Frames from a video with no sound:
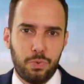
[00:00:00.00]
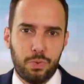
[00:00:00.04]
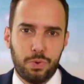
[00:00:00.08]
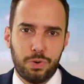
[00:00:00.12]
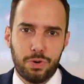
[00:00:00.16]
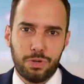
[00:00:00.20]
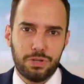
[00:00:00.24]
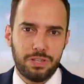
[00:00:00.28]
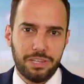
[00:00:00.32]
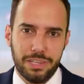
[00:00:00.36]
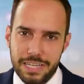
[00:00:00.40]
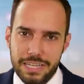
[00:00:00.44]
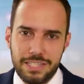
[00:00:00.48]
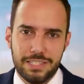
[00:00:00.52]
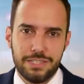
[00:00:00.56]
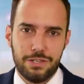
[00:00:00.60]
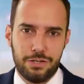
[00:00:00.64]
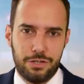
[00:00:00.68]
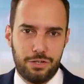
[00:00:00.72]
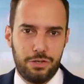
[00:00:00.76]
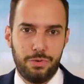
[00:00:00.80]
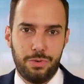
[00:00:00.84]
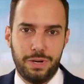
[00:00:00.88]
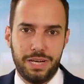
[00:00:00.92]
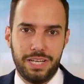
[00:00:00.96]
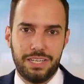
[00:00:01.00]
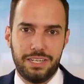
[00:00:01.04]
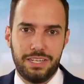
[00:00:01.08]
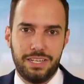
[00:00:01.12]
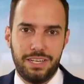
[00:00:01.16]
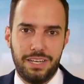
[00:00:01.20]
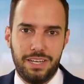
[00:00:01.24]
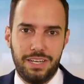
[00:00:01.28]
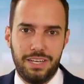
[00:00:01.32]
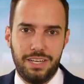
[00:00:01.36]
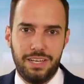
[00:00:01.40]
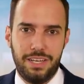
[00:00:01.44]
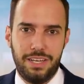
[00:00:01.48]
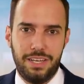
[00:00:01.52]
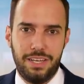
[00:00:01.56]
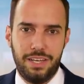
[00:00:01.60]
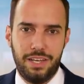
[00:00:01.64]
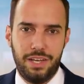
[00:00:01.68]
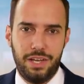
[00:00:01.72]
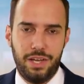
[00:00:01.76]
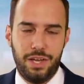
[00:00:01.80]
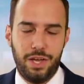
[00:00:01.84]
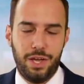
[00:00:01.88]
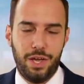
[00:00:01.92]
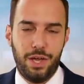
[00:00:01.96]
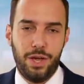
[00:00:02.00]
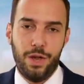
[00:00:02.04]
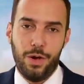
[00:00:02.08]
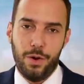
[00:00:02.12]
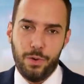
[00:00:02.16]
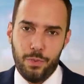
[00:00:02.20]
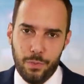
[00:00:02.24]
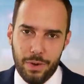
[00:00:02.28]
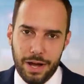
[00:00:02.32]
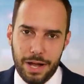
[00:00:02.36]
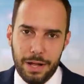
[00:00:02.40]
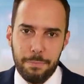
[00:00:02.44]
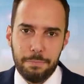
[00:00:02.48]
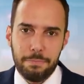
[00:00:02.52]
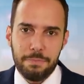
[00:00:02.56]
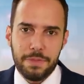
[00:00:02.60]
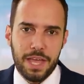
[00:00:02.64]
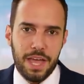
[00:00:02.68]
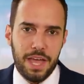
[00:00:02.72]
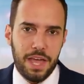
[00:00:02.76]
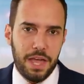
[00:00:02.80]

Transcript: world listen to it? Well,